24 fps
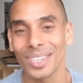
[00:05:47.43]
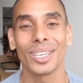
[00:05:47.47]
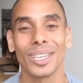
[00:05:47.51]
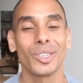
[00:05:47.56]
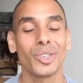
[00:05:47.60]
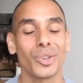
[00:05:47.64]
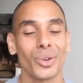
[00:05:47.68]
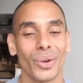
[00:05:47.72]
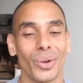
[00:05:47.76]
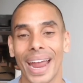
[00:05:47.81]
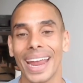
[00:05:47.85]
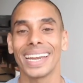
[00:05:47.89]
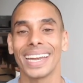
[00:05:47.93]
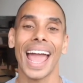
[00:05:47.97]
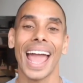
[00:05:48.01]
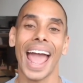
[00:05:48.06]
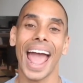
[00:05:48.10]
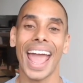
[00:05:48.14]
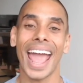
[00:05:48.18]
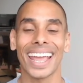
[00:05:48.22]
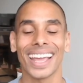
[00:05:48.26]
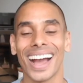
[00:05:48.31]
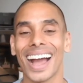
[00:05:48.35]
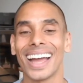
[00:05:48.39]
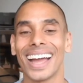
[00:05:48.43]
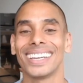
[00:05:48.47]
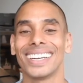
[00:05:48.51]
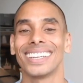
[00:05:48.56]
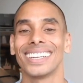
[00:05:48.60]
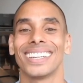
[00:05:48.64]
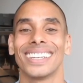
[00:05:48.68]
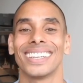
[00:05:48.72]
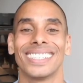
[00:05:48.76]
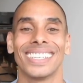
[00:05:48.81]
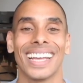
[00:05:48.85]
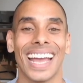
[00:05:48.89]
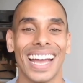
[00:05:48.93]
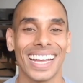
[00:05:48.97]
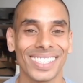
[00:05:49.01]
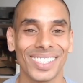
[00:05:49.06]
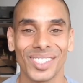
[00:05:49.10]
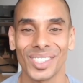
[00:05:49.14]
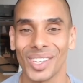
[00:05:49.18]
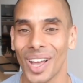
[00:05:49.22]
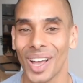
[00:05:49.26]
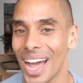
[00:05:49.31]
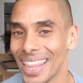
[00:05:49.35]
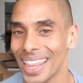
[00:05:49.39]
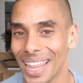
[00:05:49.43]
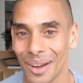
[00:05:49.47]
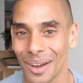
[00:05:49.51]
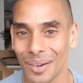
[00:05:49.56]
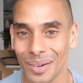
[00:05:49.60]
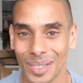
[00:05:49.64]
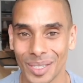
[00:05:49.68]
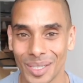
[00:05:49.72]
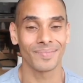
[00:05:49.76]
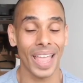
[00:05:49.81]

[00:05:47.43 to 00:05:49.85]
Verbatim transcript: train AI to detect sign language.